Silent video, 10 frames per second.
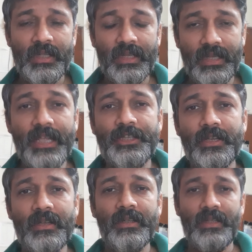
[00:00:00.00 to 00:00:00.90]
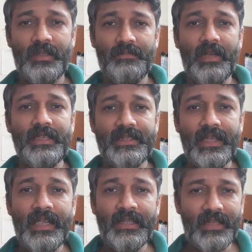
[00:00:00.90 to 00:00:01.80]
later by
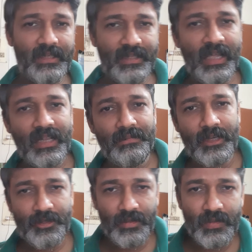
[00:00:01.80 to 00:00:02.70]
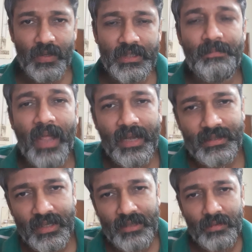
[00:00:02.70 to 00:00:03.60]
saying that the albatross was a
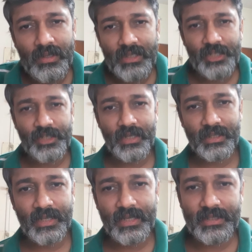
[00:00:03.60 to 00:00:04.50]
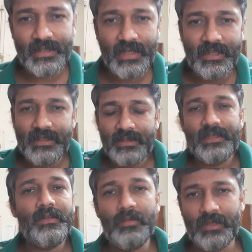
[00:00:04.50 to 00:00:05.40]
bad thing, though initially they had said this
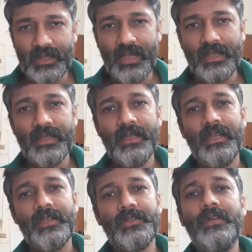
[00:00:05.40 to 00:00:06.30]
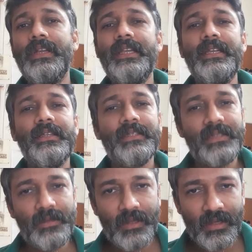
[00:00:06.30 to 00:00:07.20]
is a good thing. So
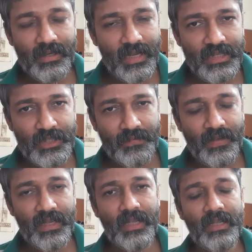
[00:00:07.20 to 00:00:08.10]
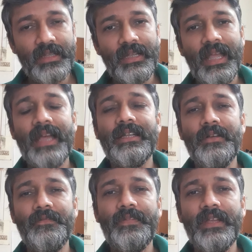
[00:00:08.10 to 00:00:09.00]
Christ figure,
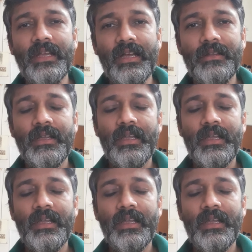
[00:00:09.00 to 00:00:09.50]
Adam figure,